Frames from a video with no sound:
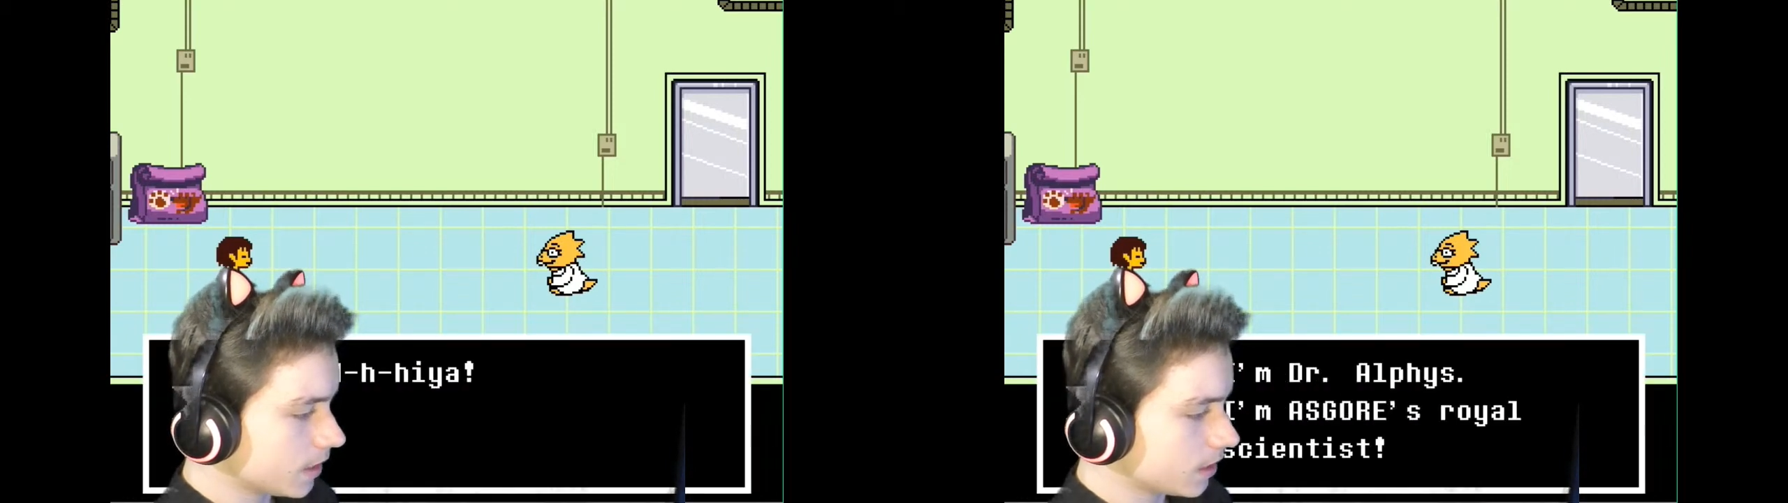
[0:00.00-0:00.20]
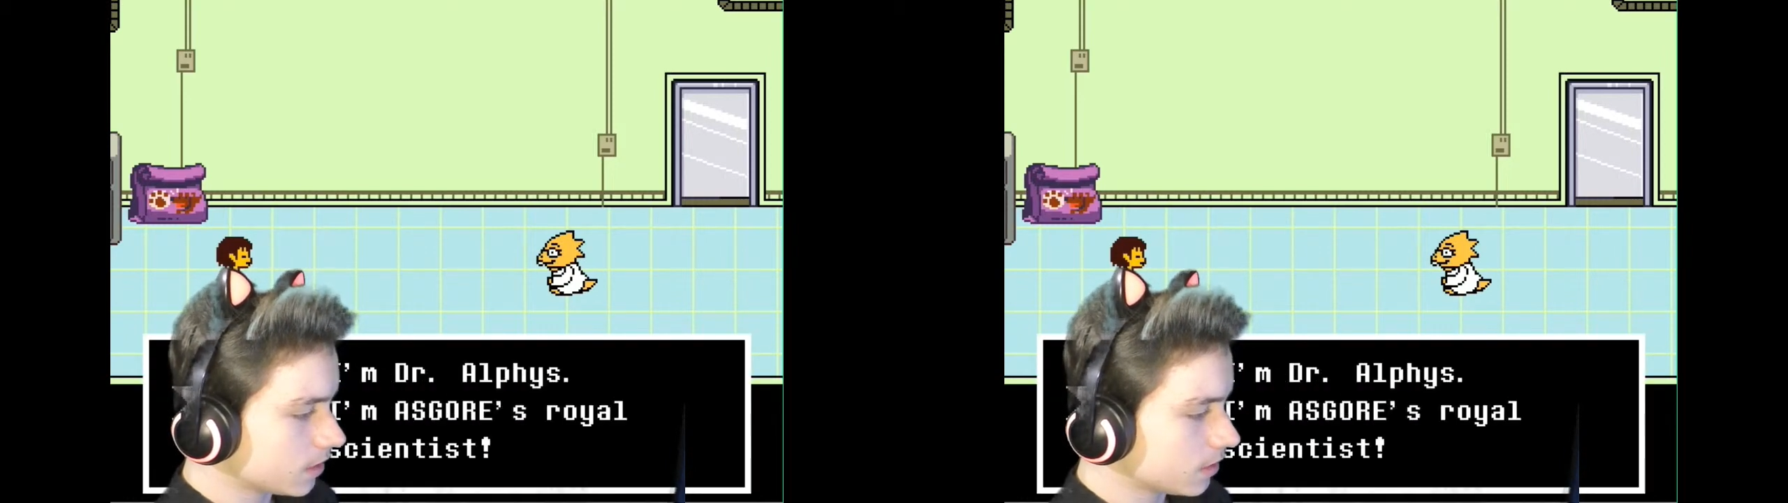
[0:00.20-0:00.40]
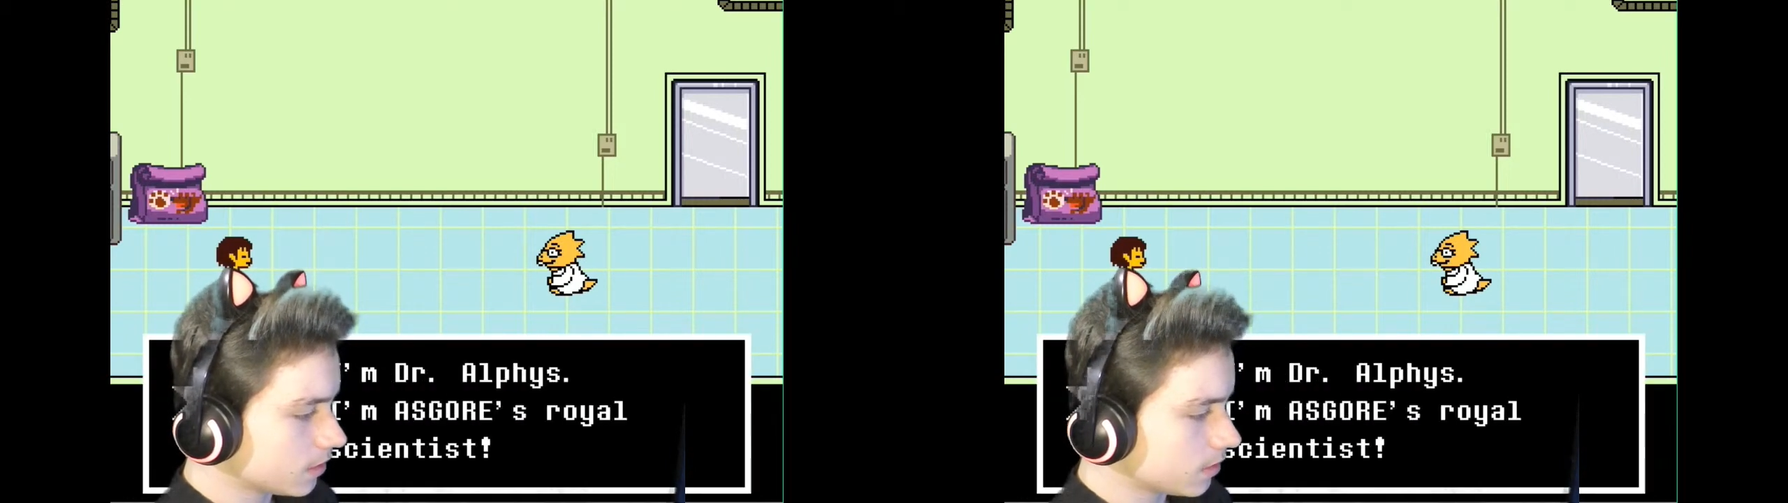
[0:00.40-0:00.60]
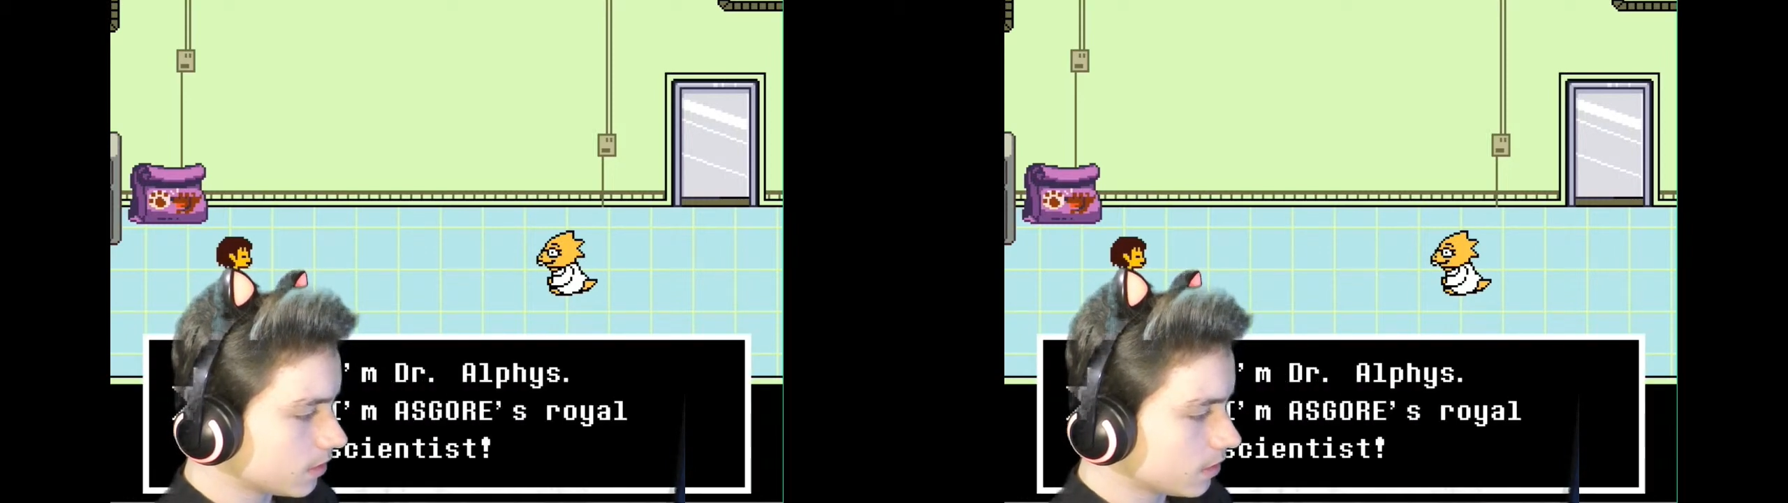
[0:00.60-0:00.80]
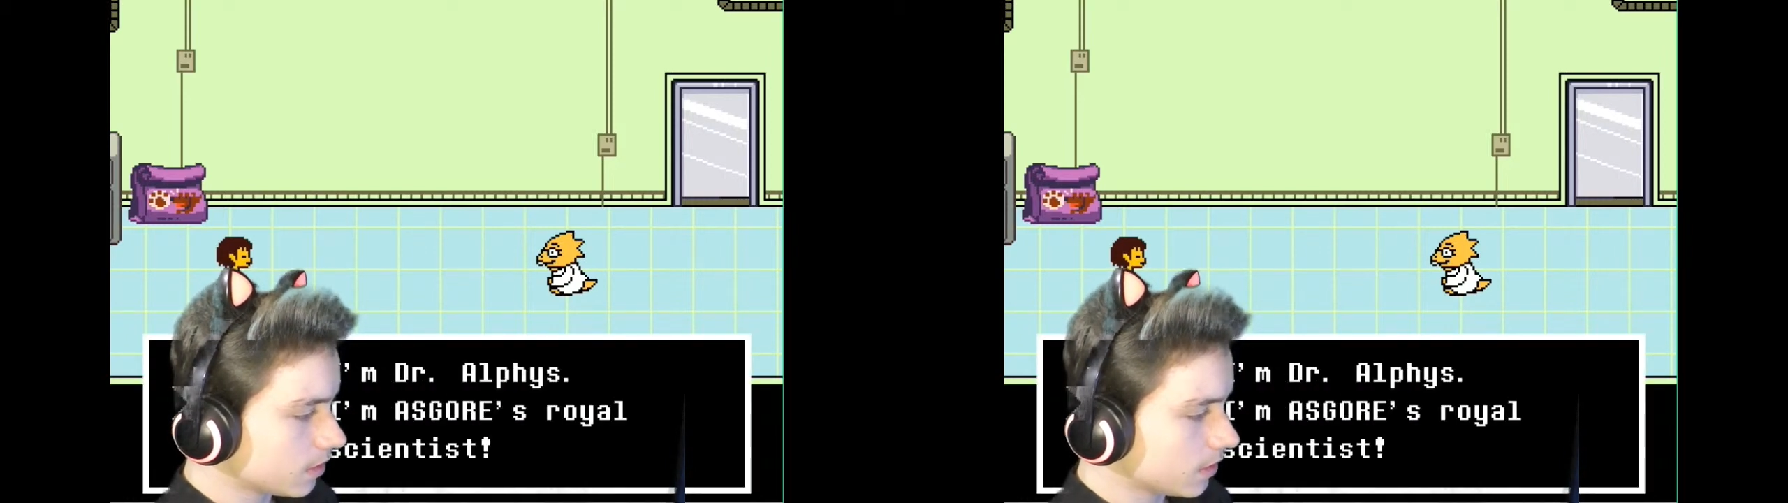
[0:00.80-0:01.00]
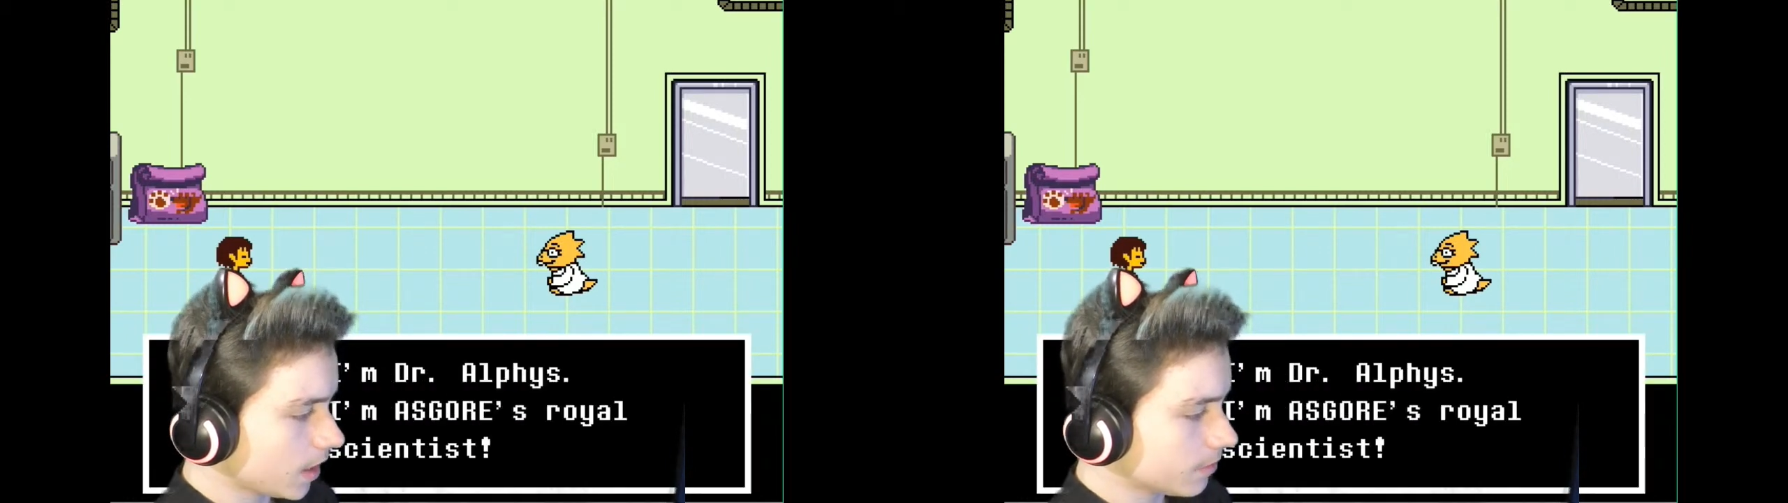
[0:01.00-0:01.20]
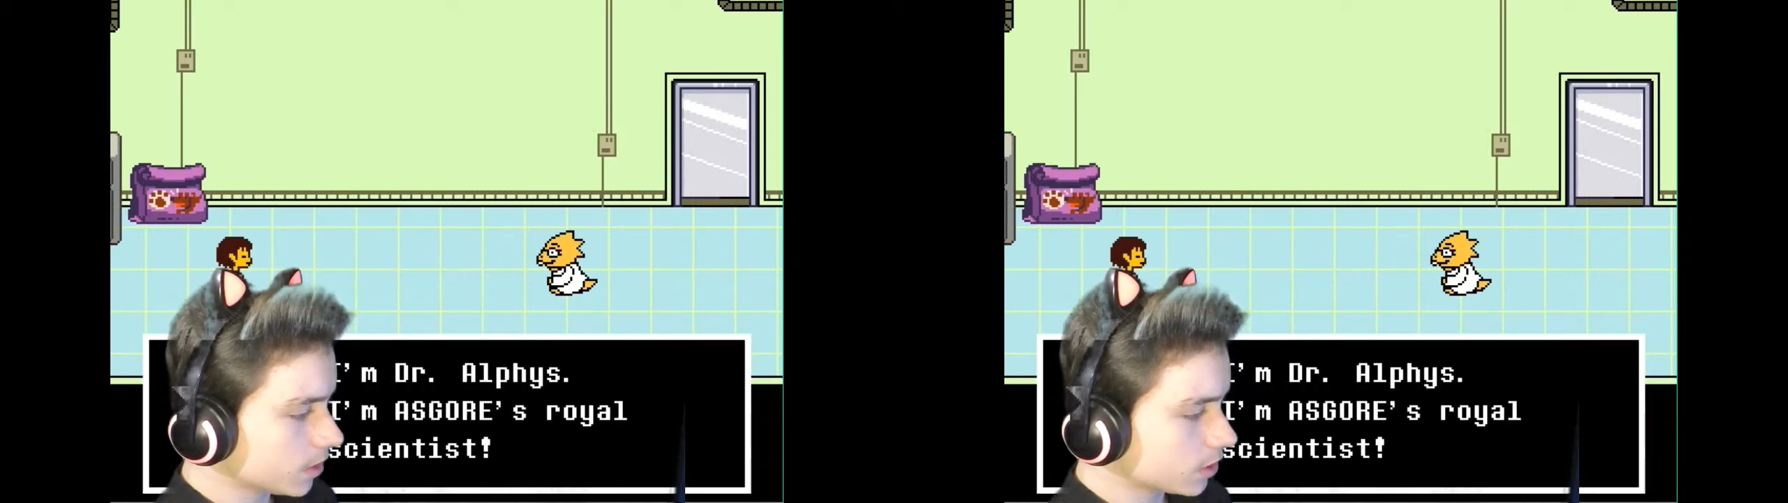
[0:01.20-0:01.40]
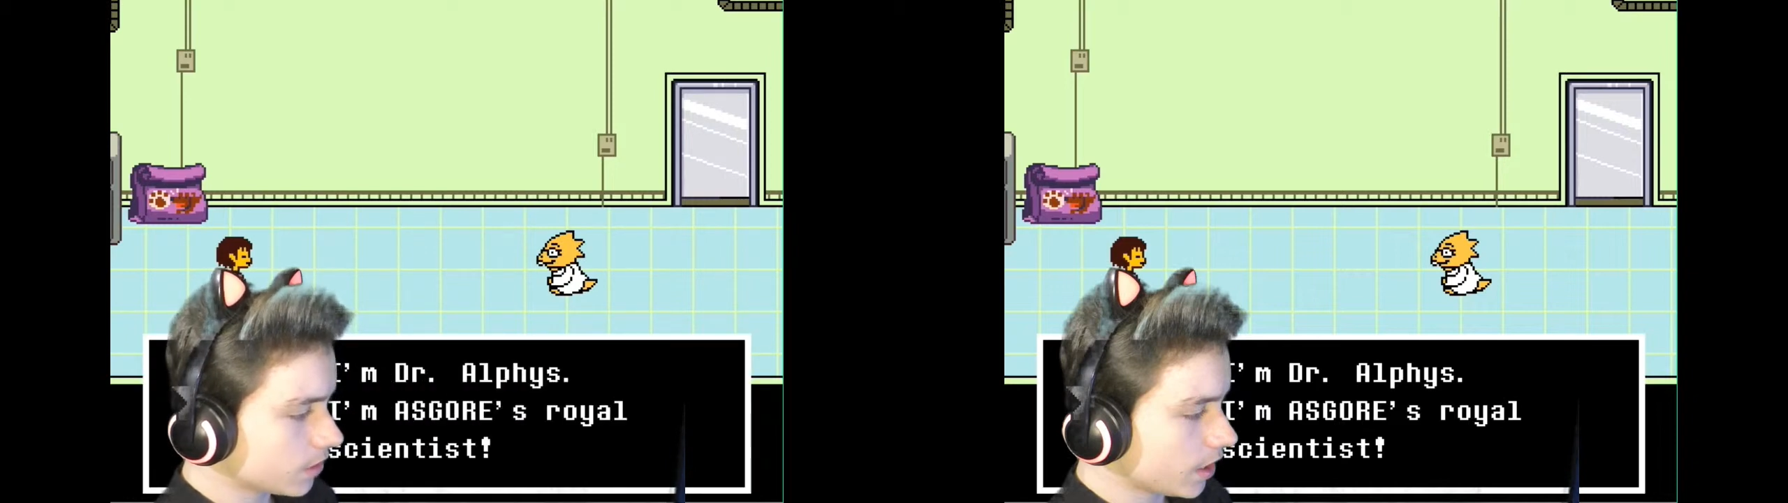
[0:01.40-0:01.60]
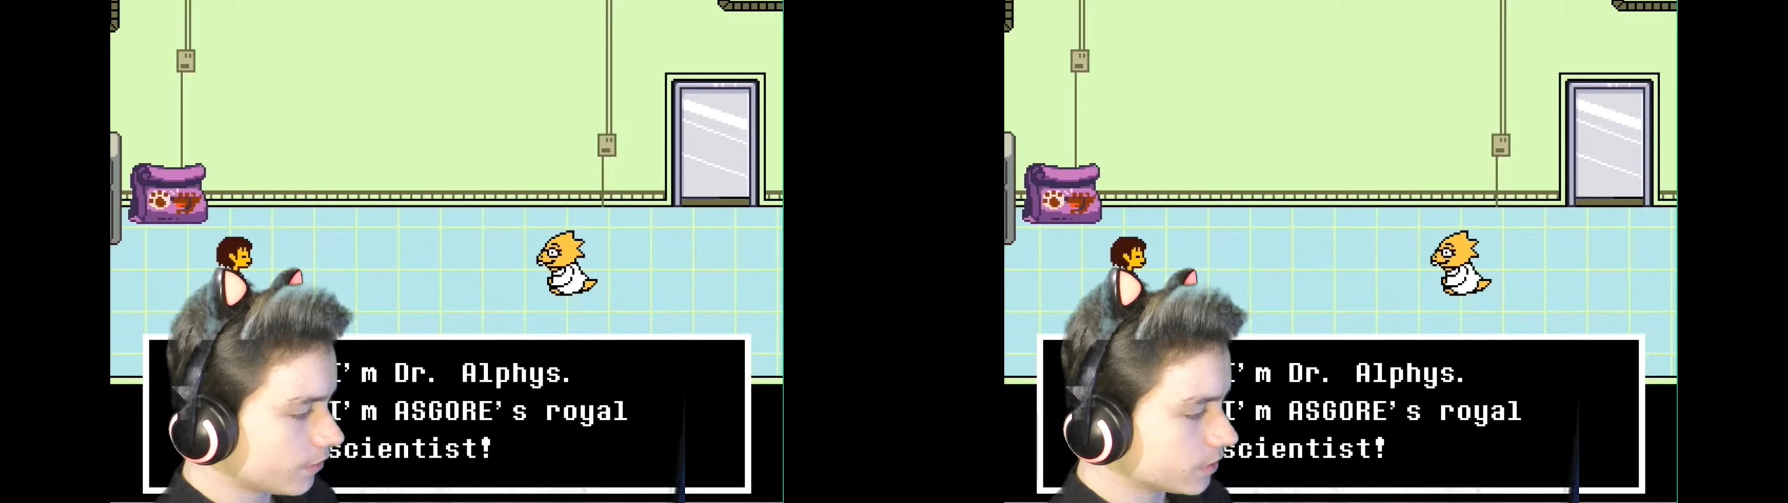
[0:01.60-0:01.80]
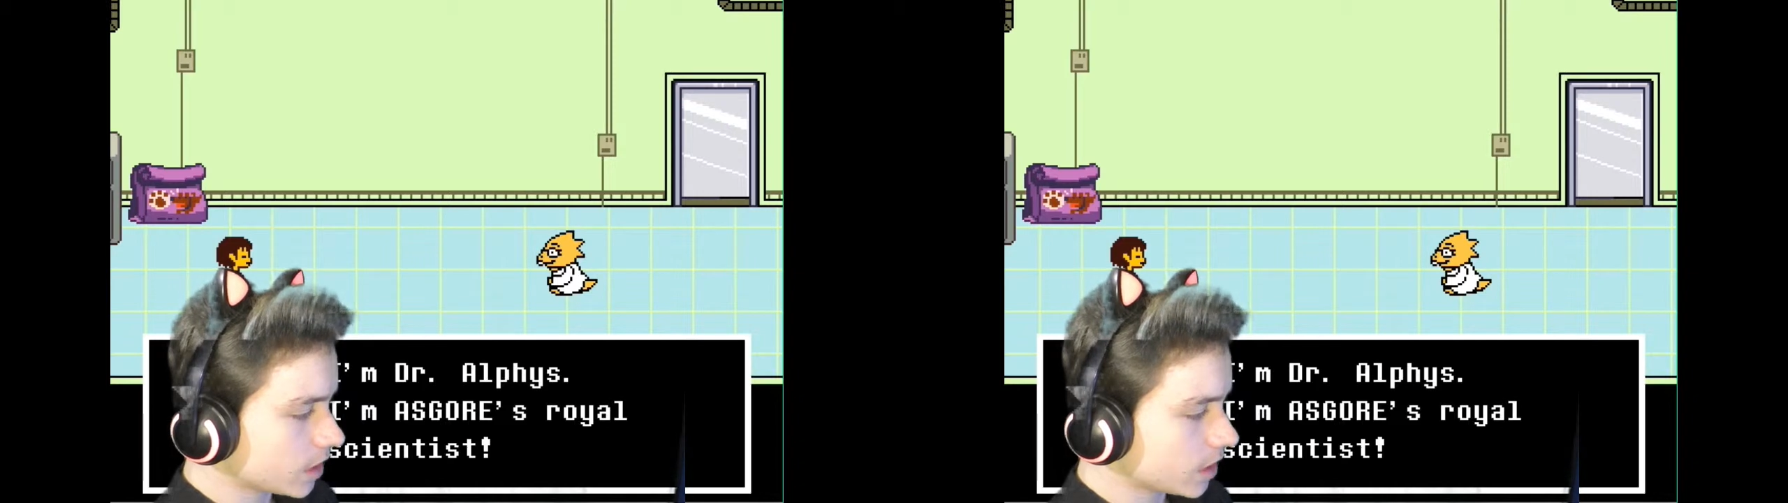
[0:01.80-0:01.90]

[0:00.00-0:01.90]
Uh, I'm Dr. Alphys.